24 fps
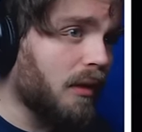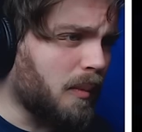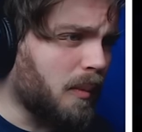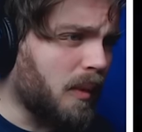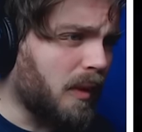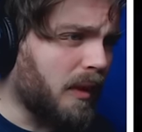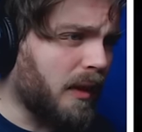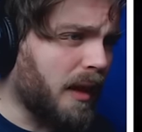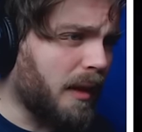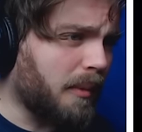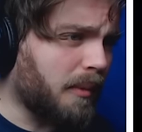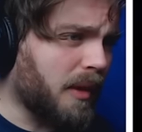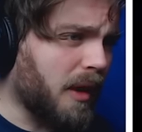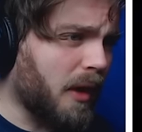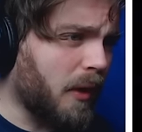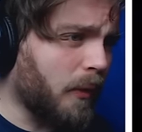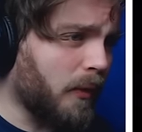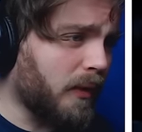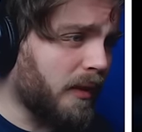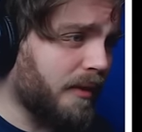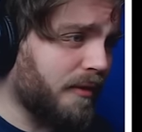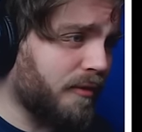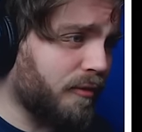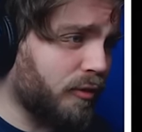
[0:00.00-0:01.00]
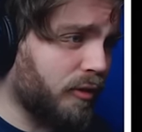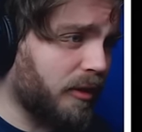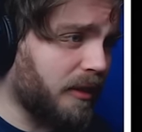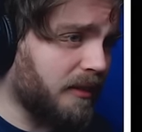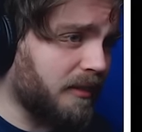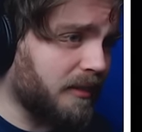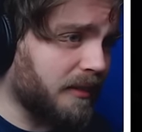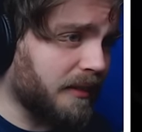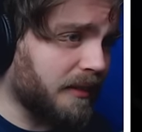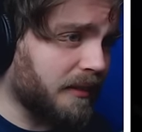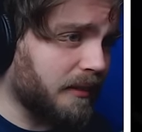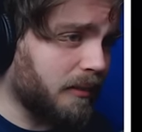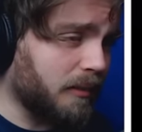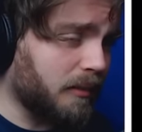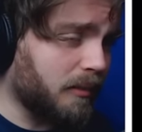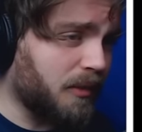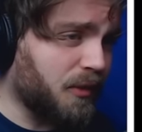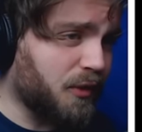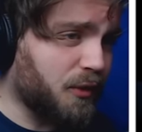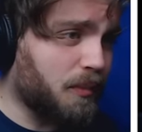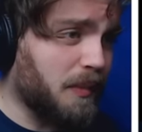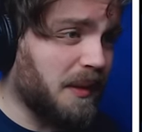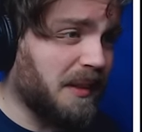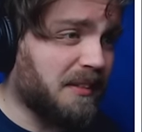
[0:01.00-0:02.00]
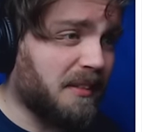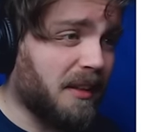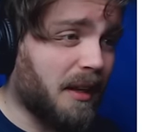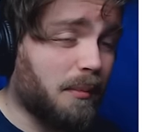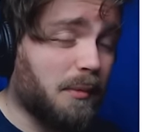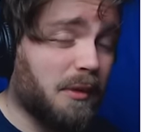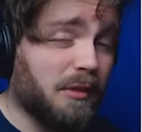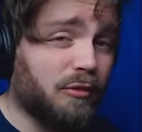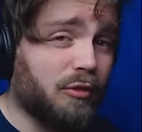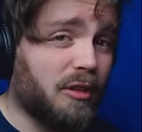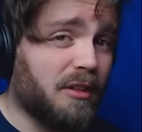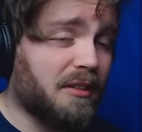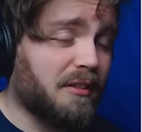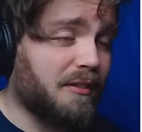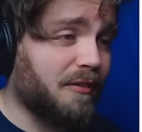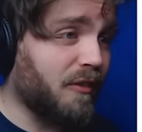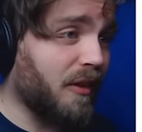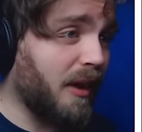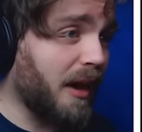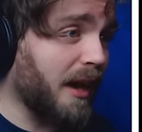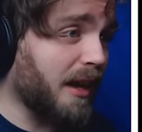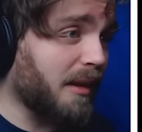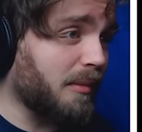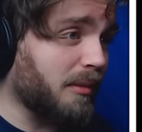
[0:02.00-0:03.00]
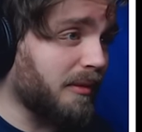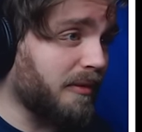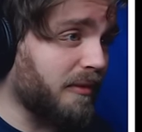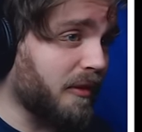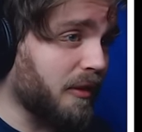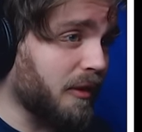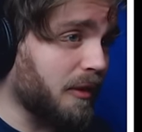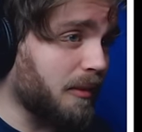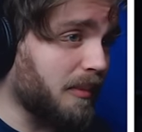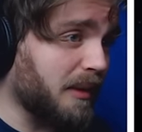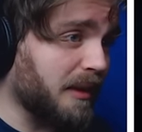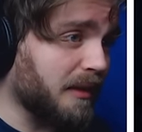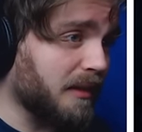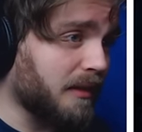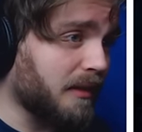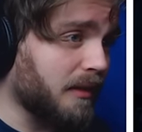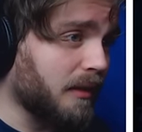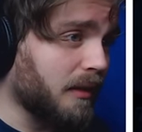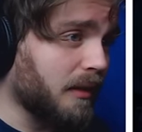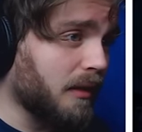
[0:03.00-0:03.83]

Well, I'm currently freezing, which means I'm at risk for hypothermia.